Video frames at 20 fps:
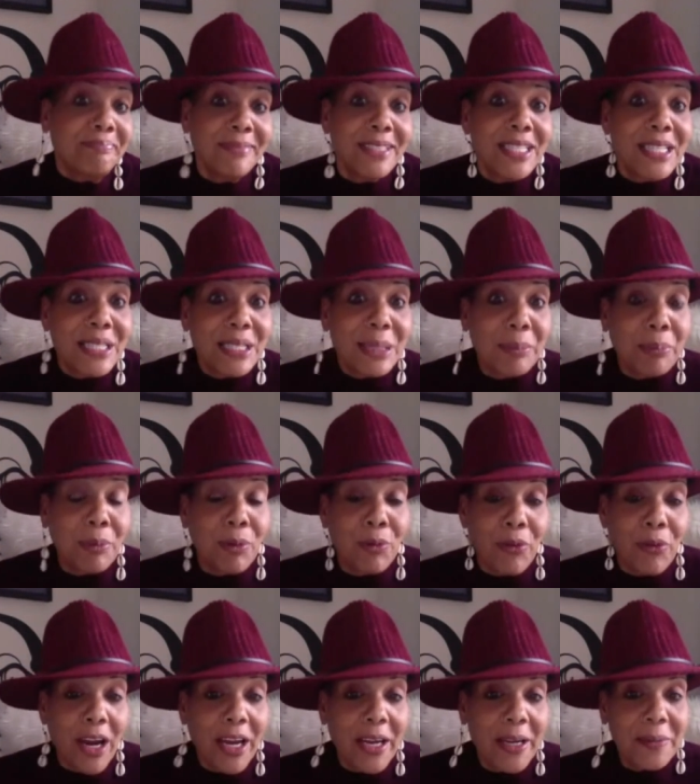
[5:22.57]
Simple,
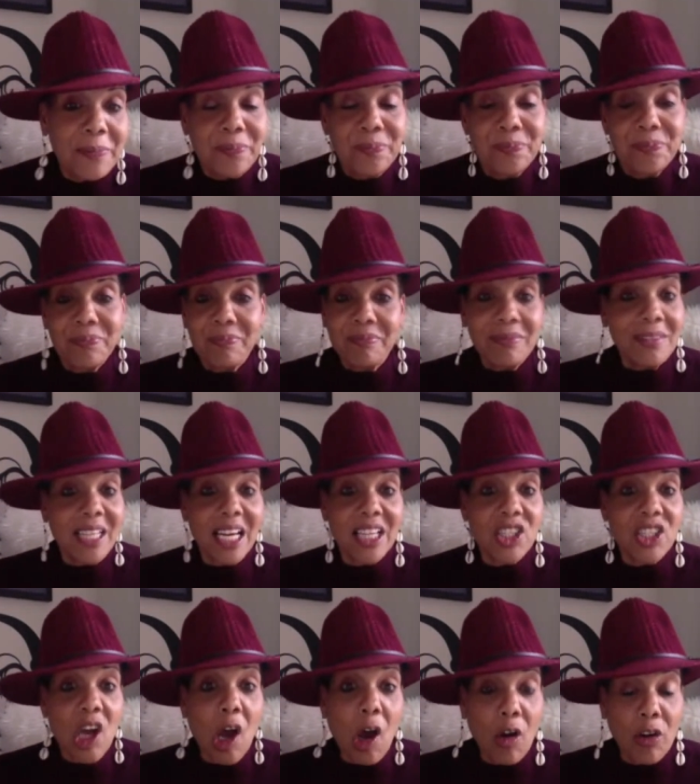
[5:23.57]
right?
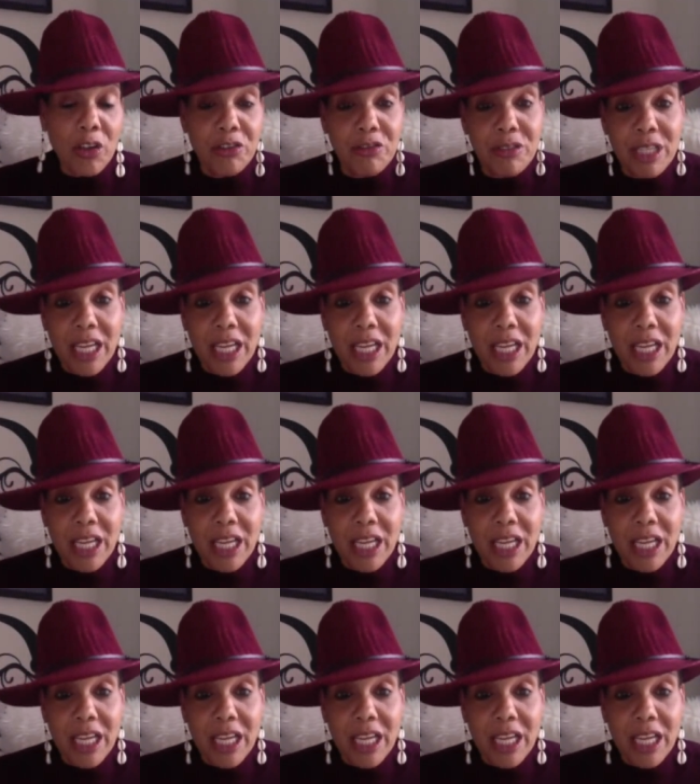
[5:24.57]
That's all you